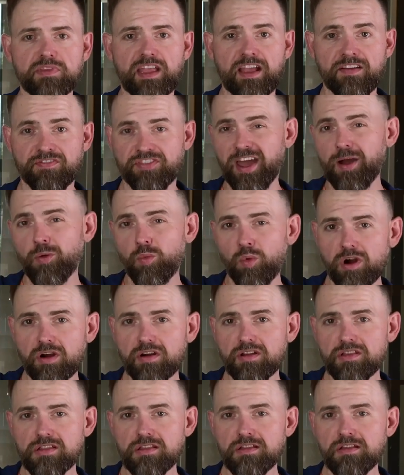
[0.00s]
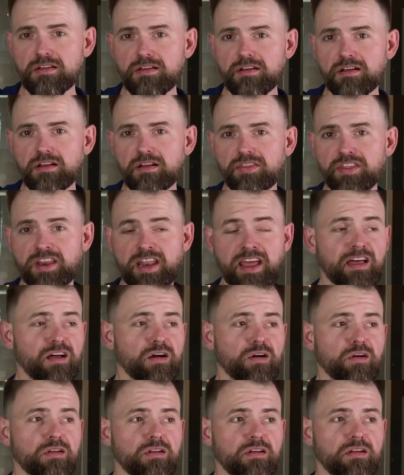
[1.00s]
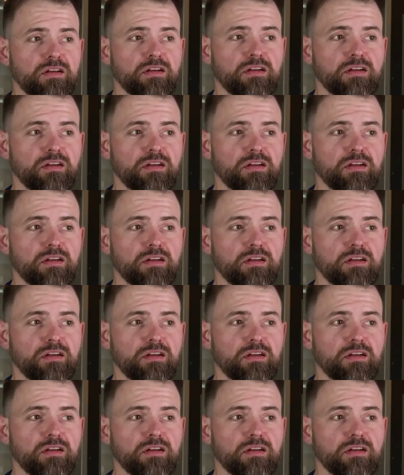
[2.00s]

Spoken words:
If that works, then hell,